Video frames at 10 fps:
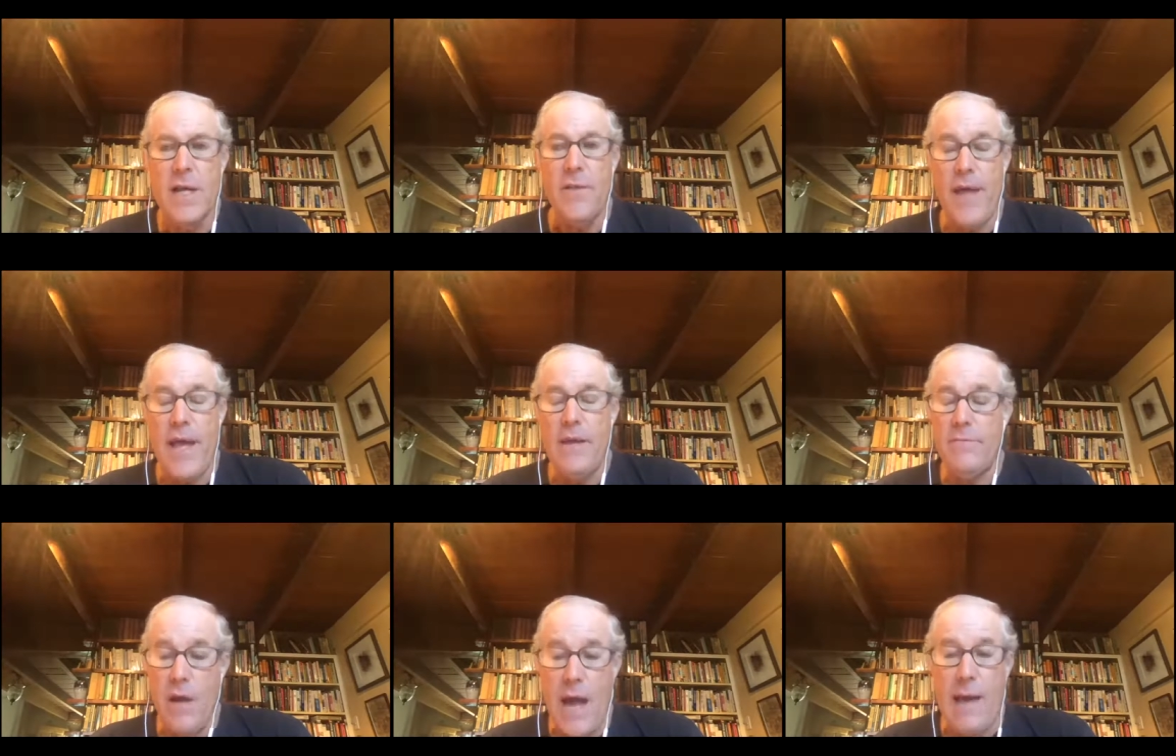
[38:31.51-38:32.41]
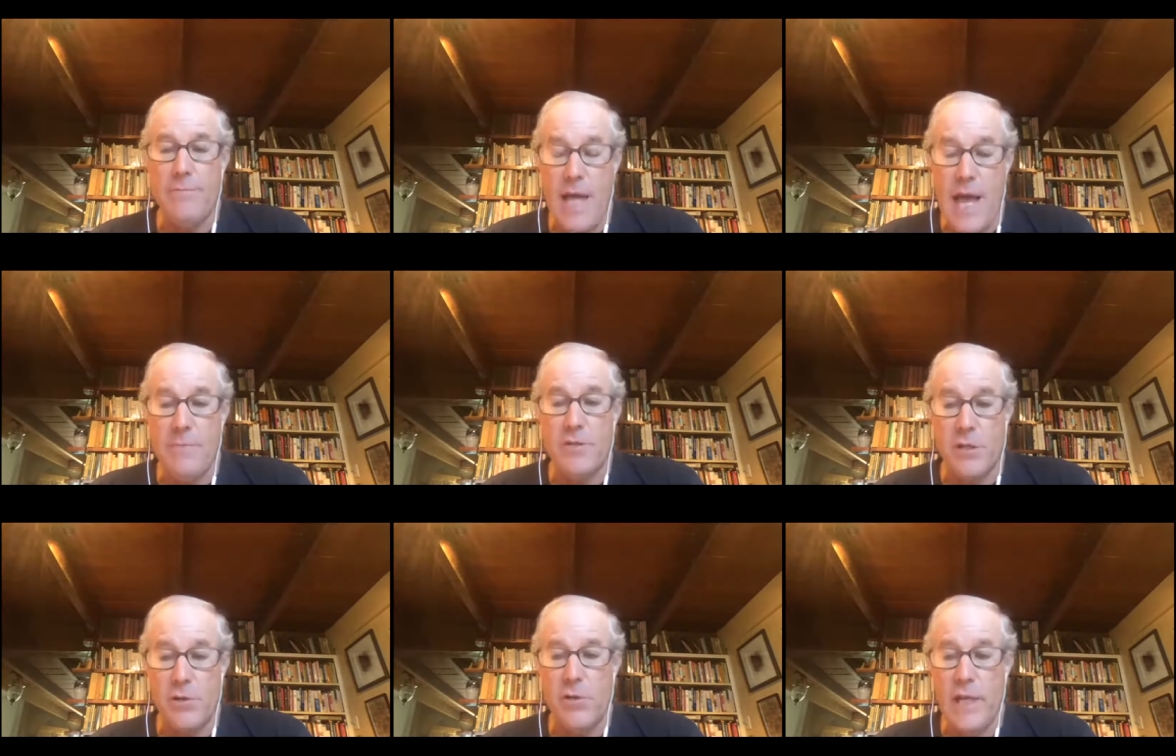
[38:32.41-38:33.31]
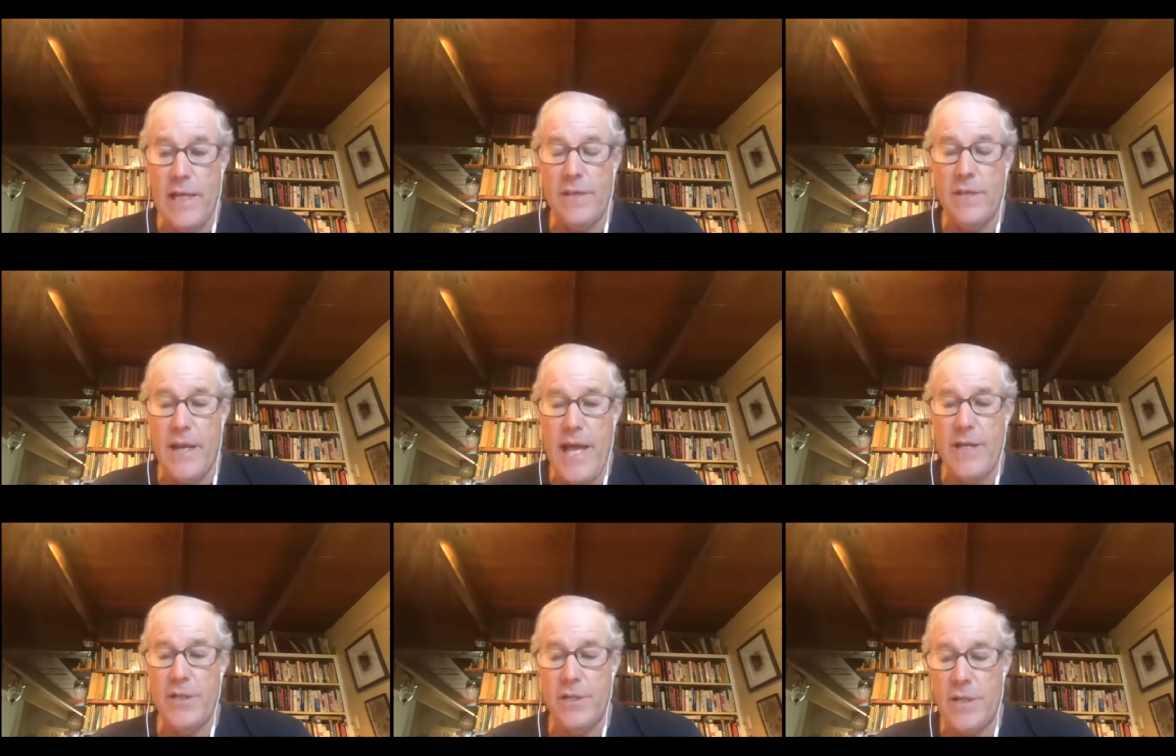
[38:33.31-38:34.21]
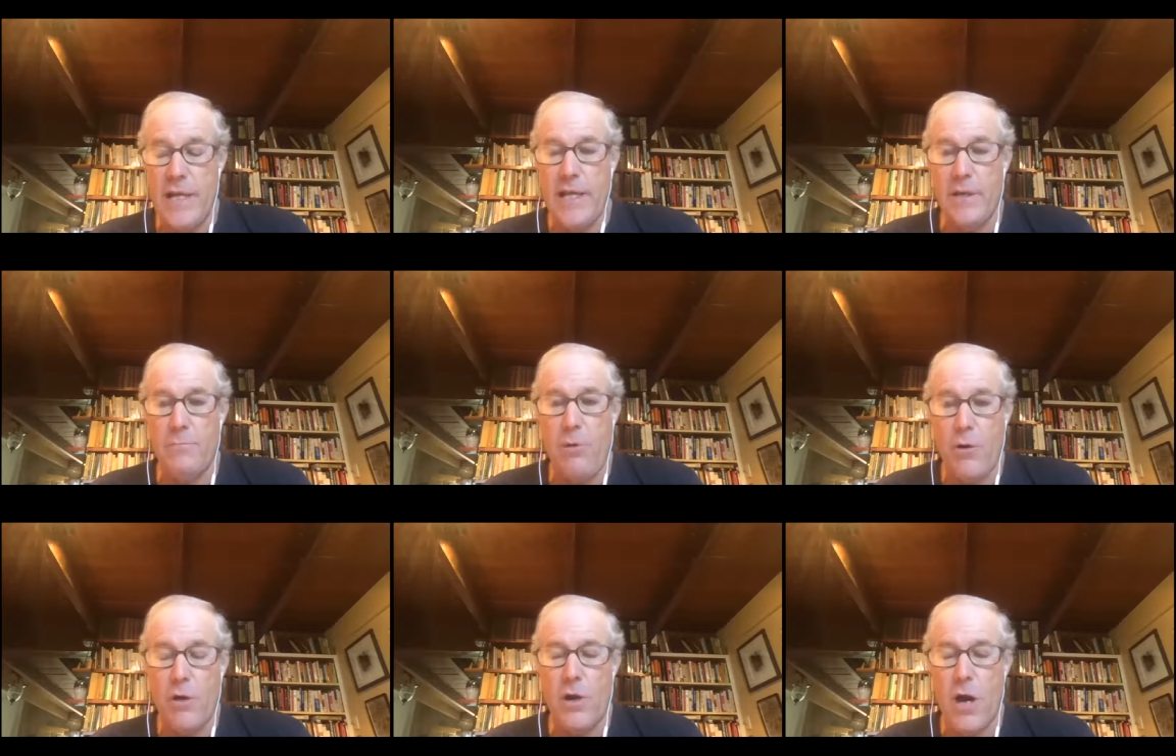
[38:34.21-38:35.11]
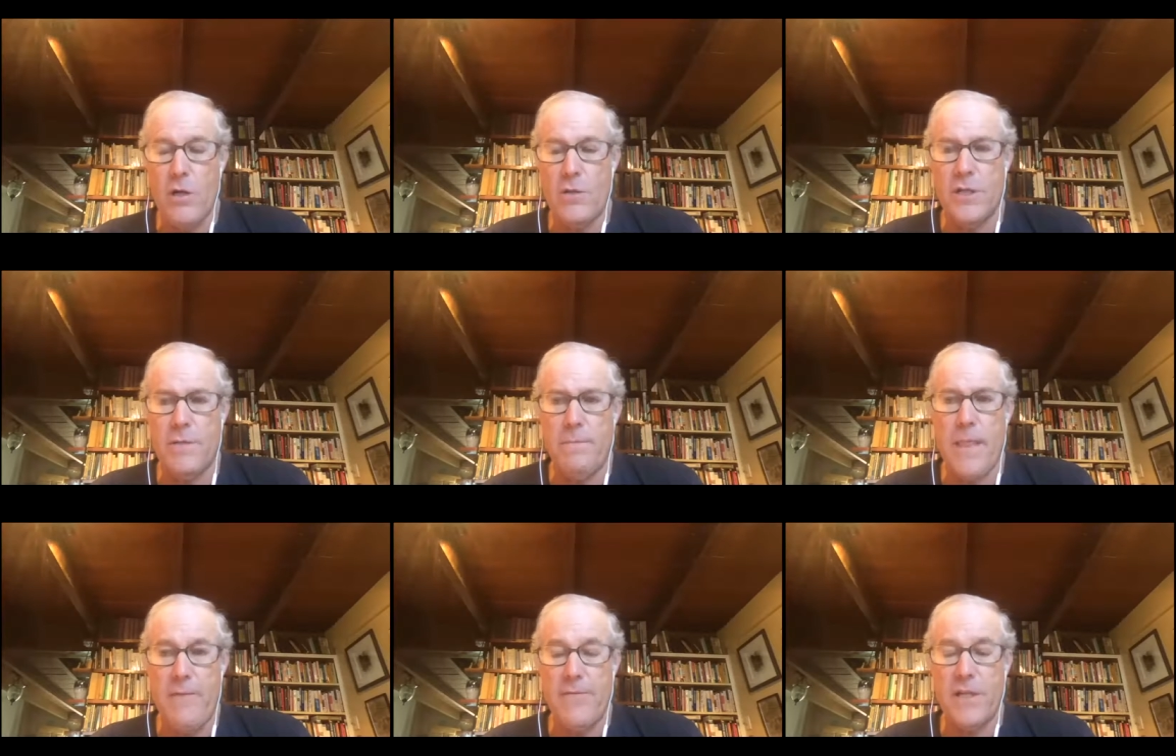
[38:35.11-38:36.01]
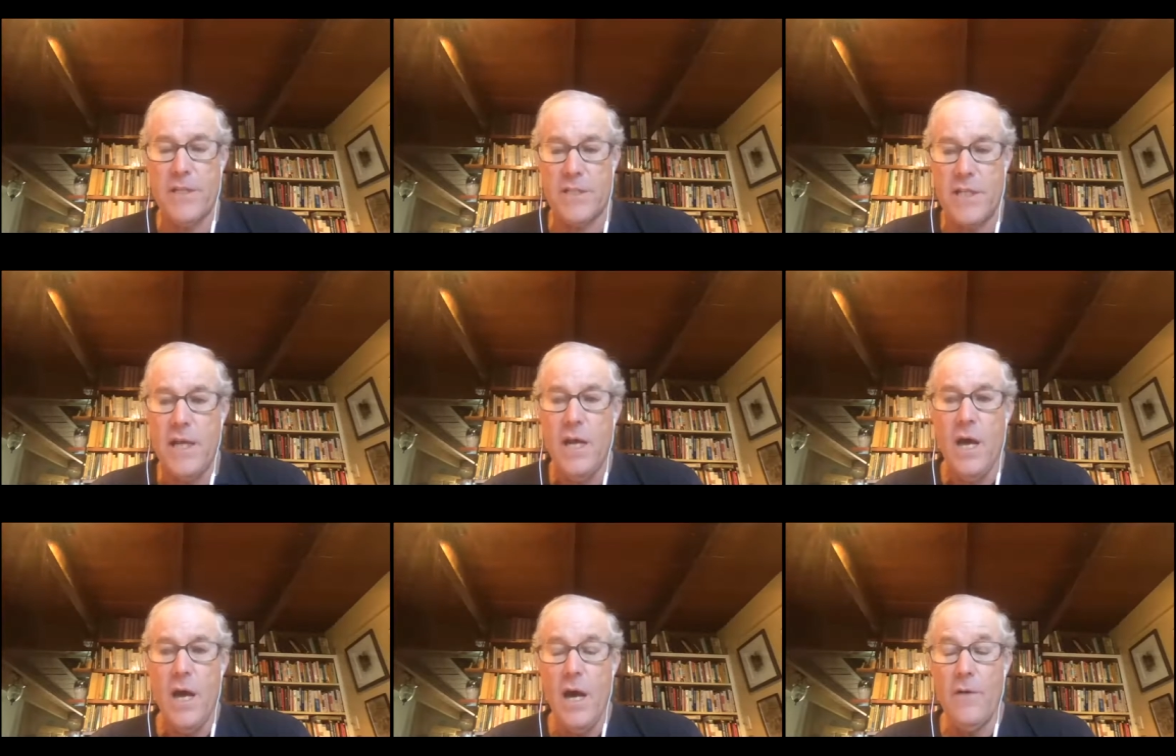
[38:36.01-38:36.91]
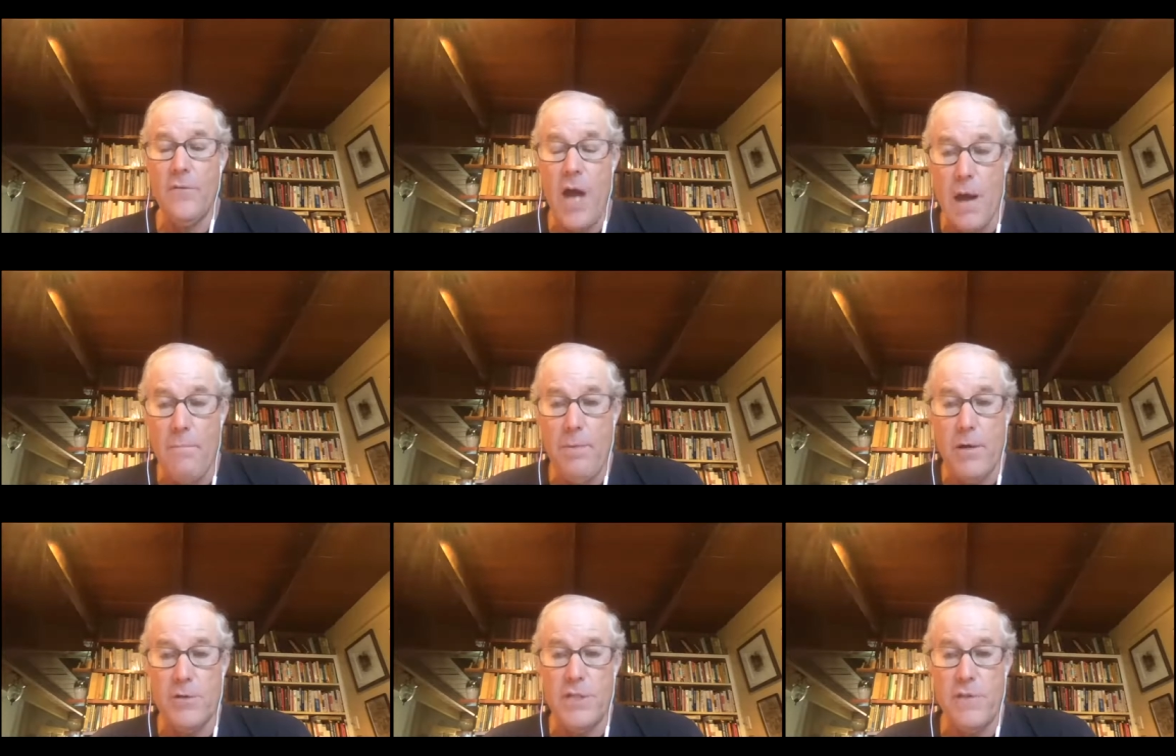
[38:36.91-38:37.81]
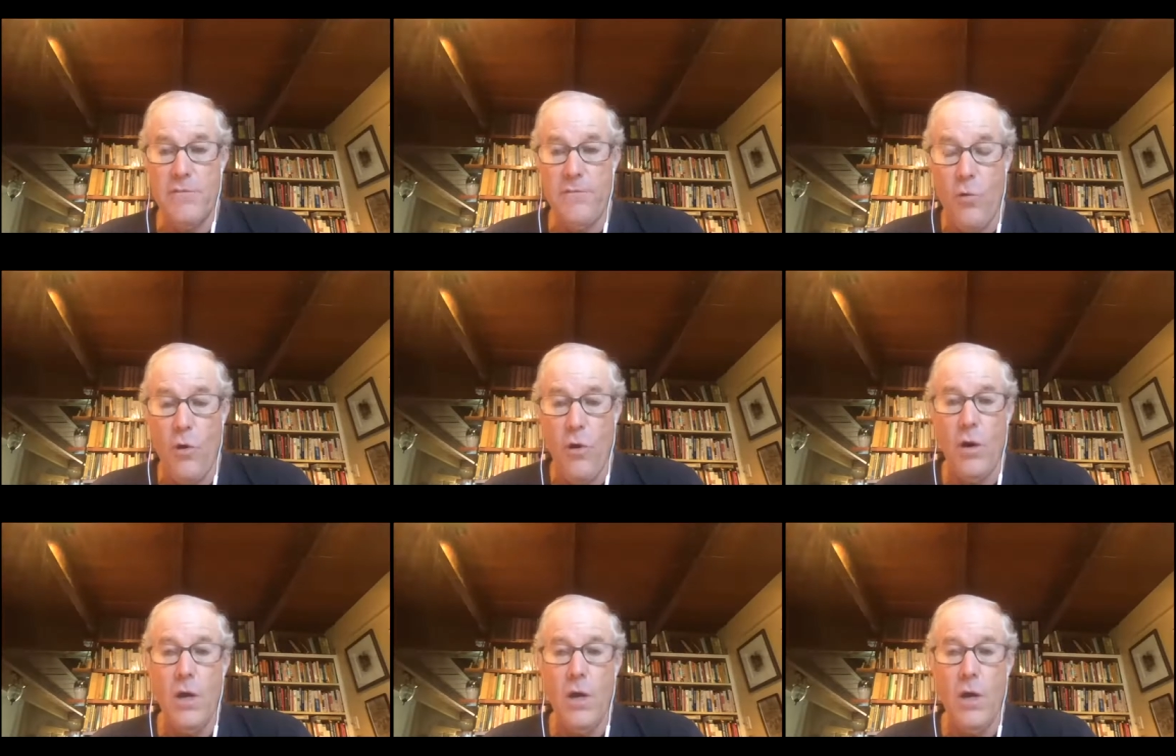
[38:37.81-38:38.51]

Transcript: they ab absolutely lead the nation in protocols and efficacy of composting for